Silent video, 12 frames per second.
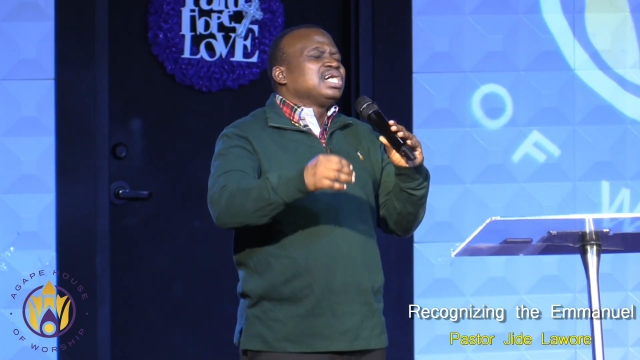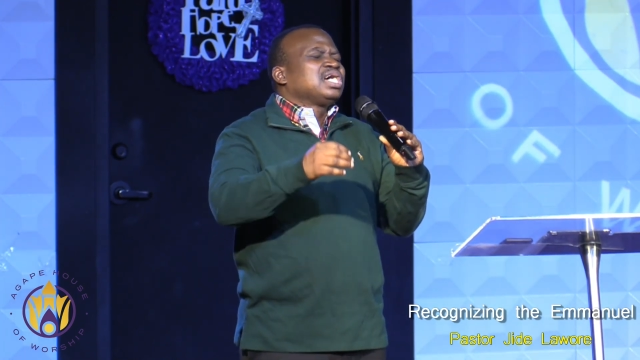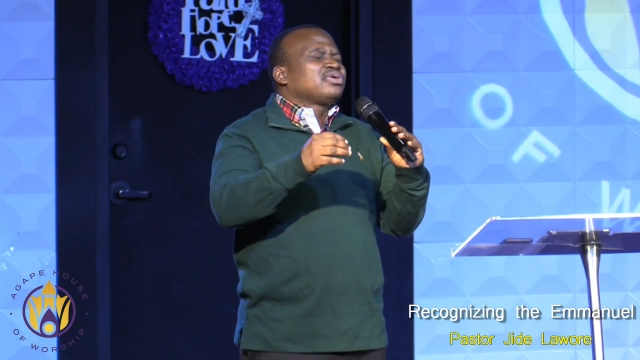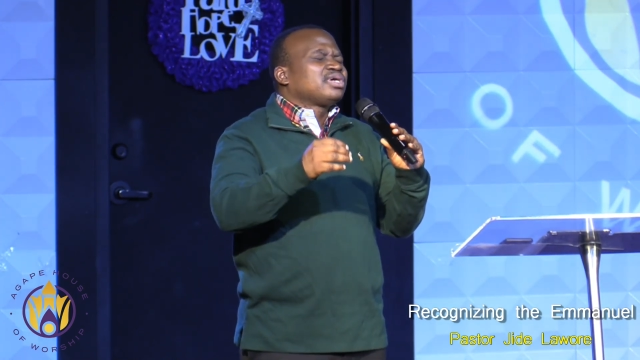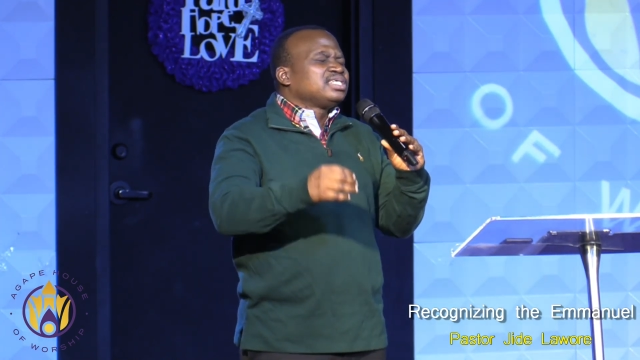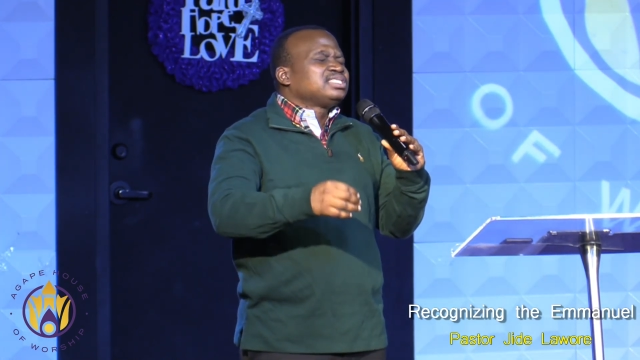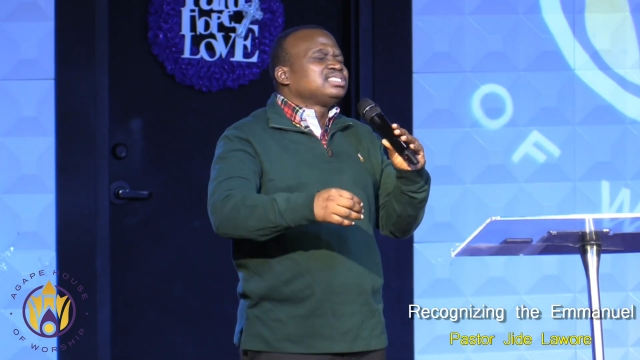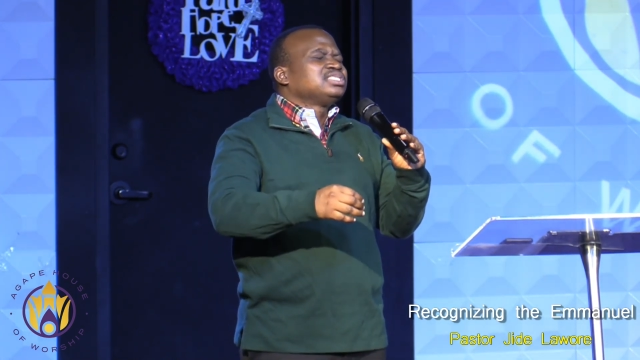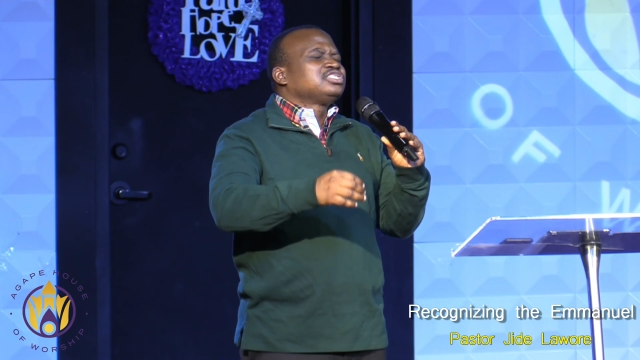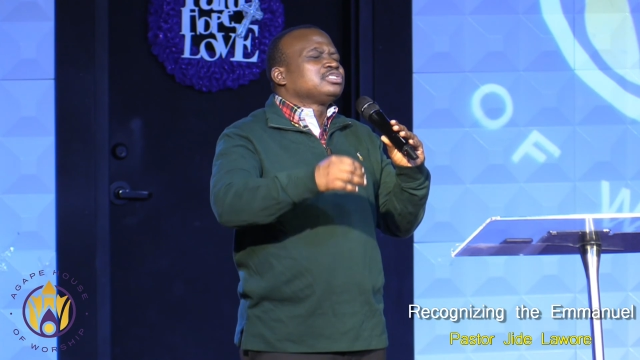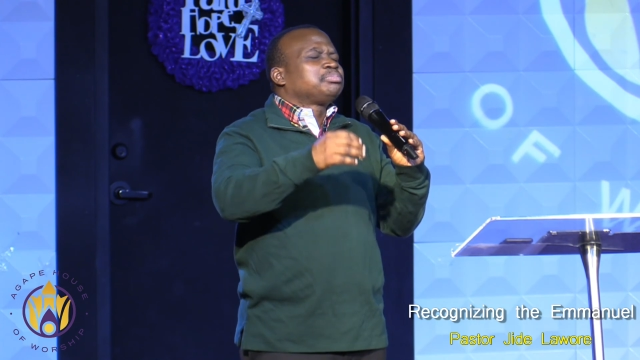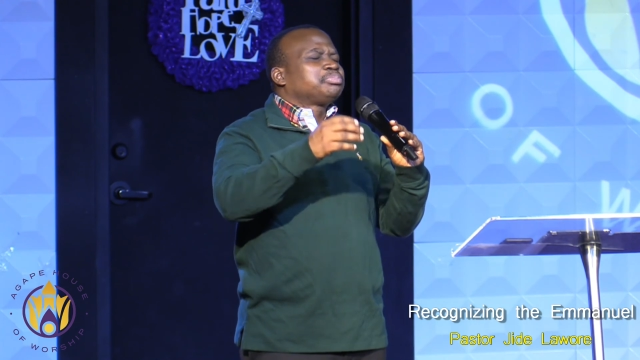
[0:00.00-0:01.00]

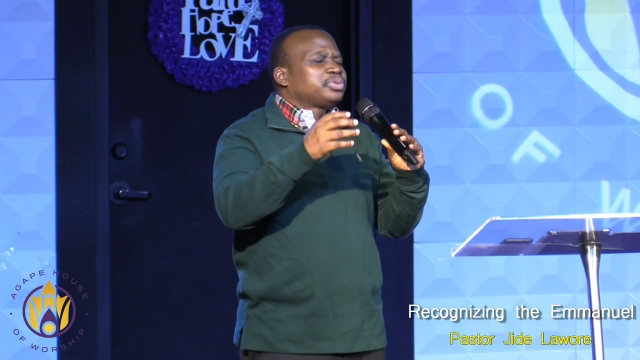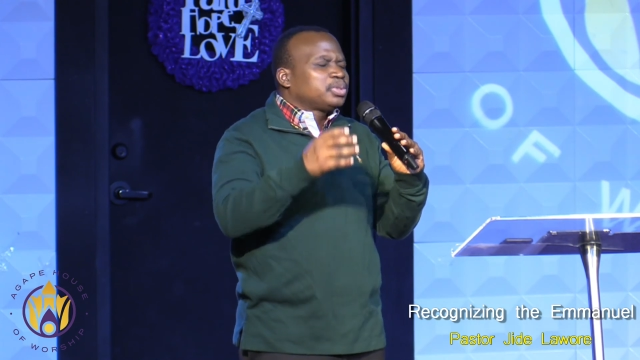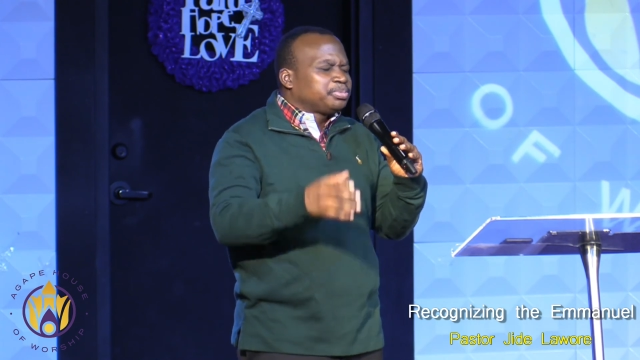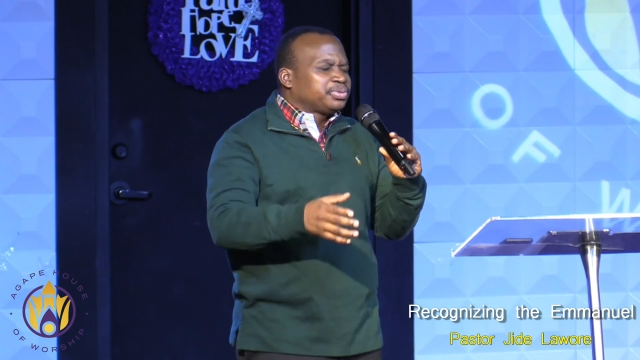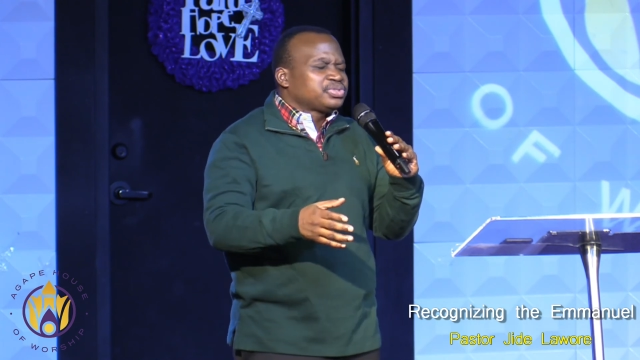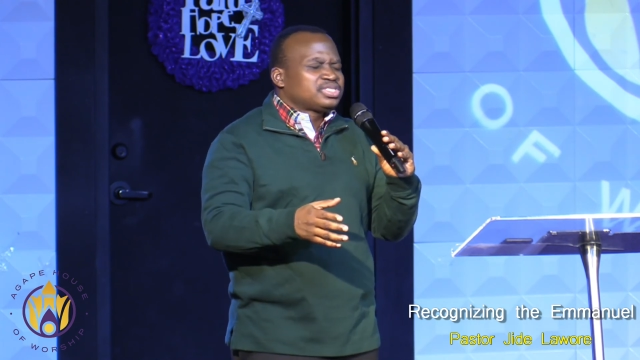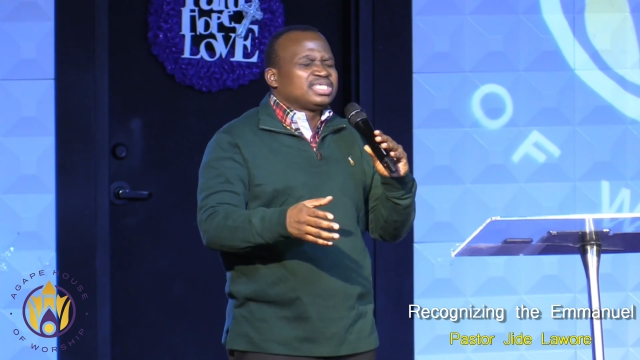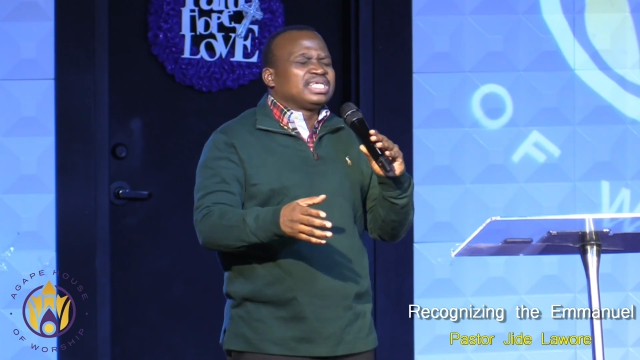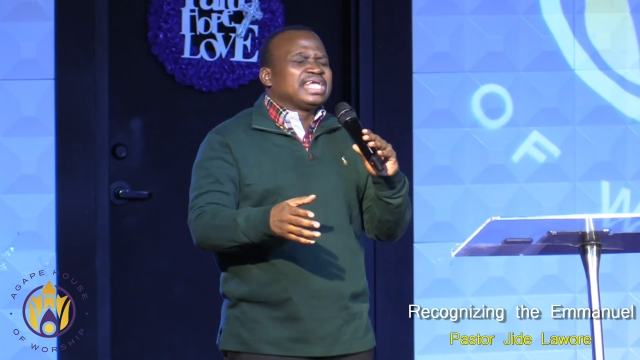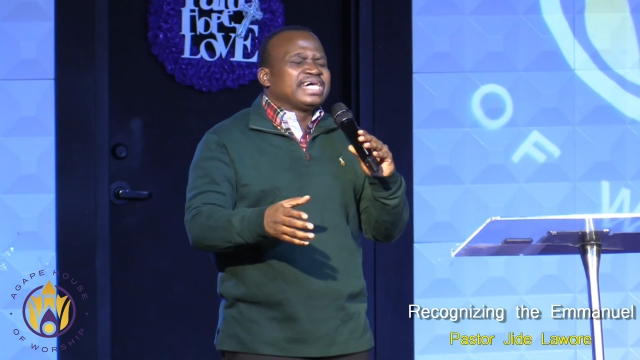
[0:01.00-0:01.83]
Crisis of purpose in